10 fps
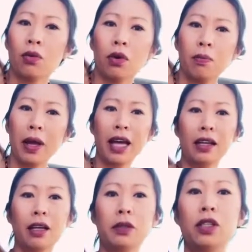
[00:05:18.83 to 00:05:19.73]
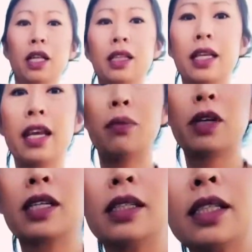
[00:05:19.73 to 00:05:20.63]
Well, back up so that the
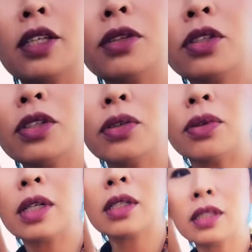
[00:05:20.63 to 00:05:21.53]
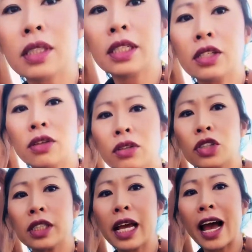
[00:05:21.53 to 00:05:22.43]
camera can see you too. I'm gonna see
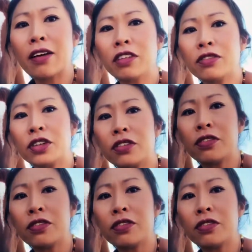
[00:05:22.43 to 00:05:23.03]
just half of your